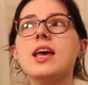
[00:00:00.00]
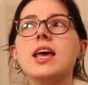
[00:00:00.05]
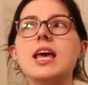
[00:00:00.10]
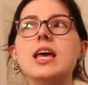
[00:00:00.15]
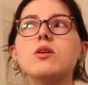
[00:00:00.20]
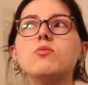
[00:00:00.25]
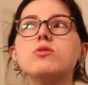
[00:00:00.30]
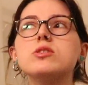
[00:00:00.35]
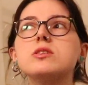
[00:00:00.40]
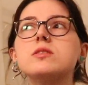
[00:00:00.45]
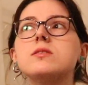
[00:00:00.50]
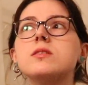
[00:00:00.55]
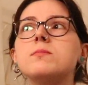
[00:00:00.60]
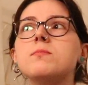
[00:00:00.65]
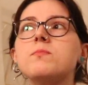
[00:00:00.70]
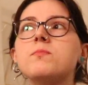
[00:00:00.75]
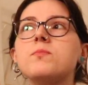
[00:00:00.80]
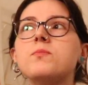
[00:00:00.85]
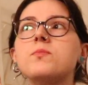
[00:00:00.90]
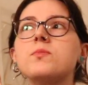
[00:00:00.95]
It was
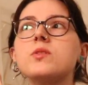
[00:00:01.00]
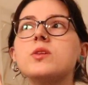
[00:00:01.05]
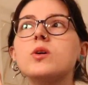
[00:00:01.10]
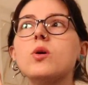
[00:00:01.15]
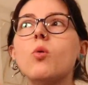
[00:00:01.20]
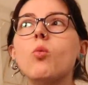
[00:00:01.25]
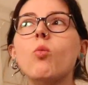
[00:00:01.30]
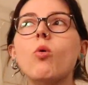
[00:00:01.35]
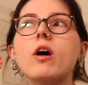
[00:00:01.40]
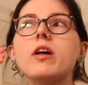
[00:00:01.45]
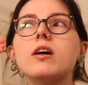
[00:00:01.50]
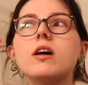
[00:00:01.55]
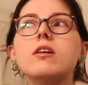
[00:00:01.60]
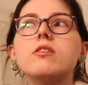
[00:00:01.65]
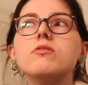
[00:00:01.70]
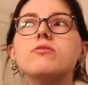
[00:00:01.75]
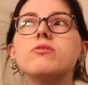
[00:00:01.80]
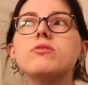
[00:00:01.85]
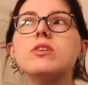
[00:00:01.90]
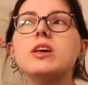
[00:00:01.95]
one
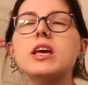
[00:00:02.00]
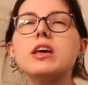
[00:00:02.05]
of,